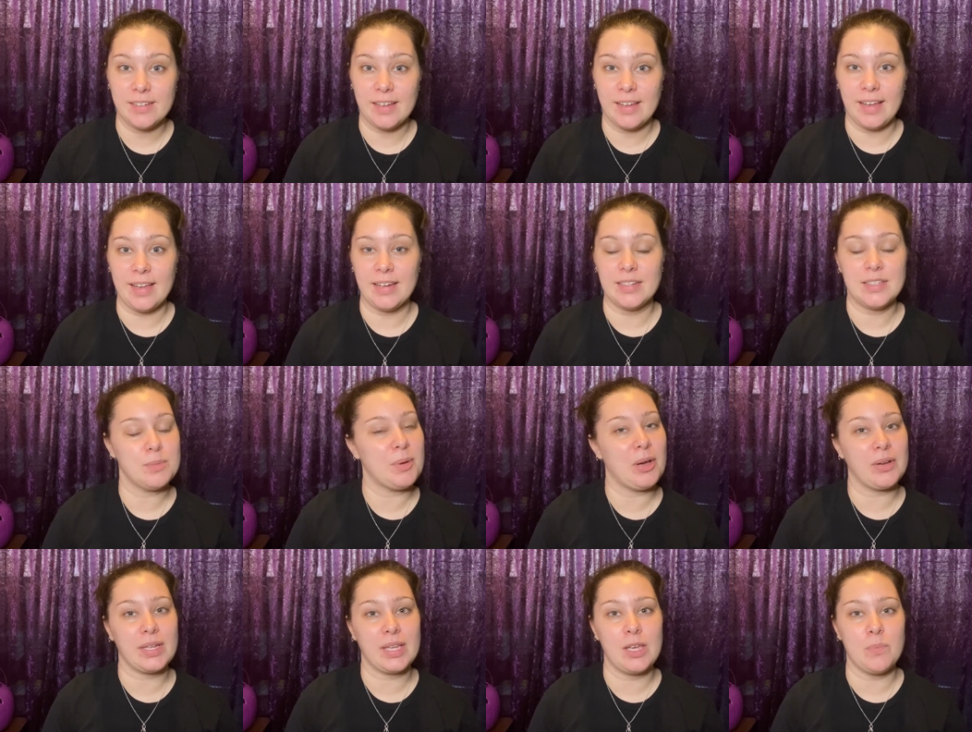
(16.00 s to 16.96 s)
and it's
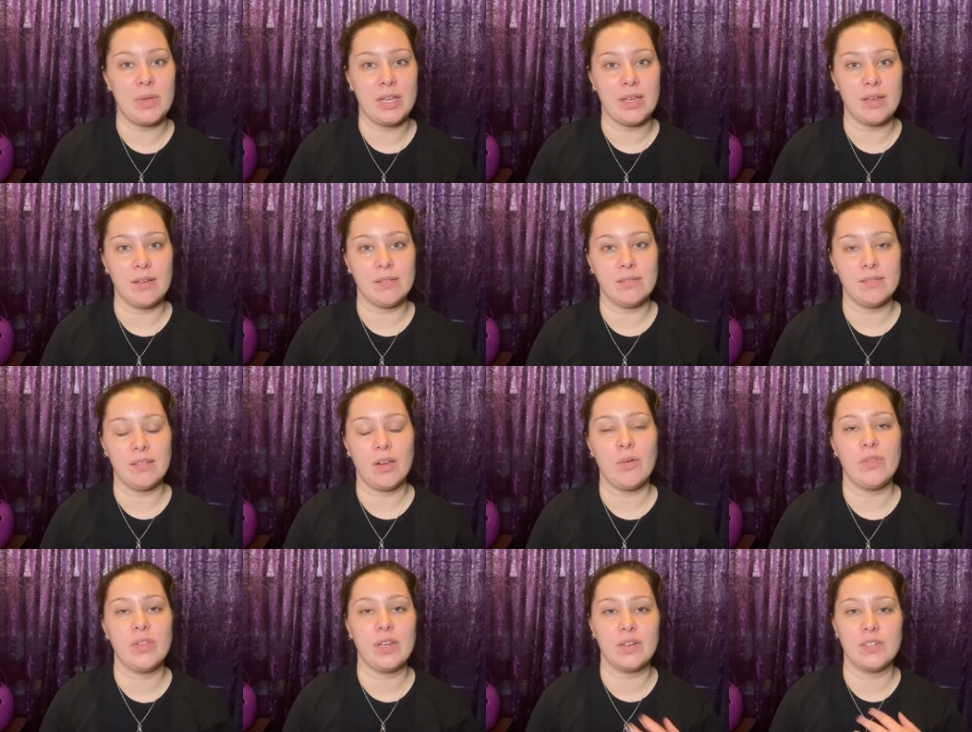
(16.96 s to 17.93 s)
about keeping not
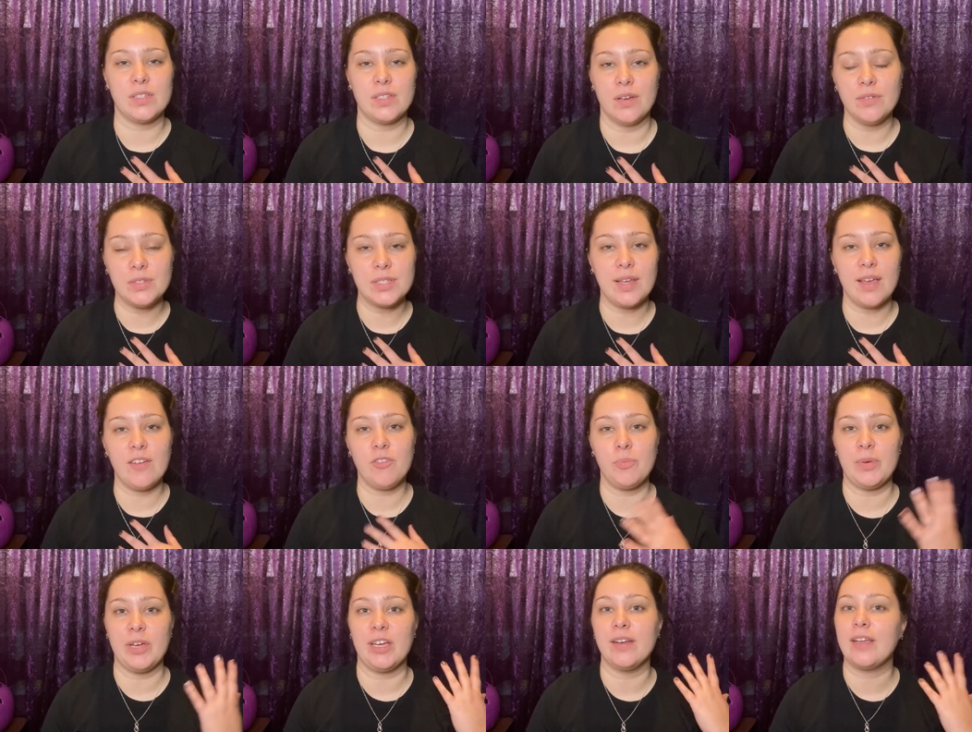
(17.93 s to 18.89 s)
only ourselves safe
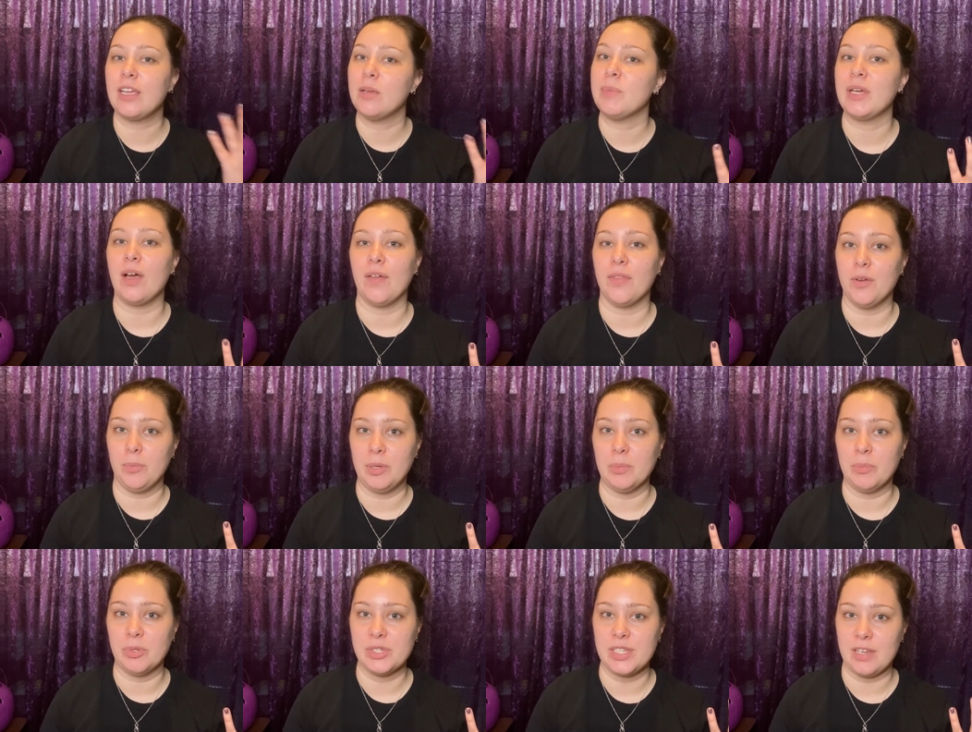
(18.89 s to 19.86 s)
but keeping other
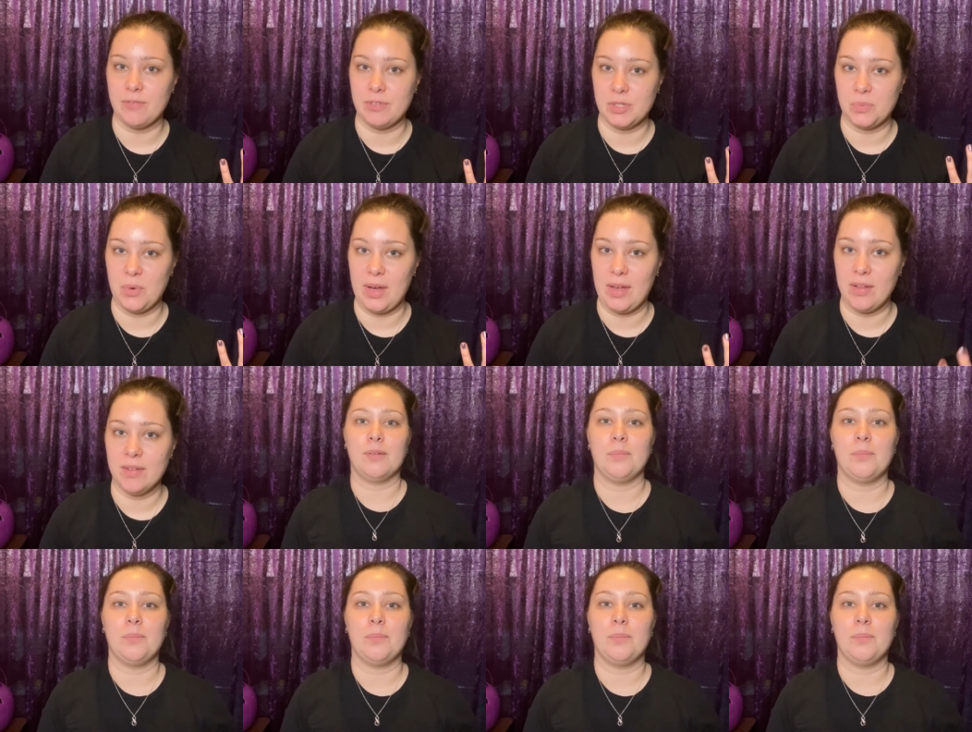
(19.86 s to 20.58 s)
people safe as well.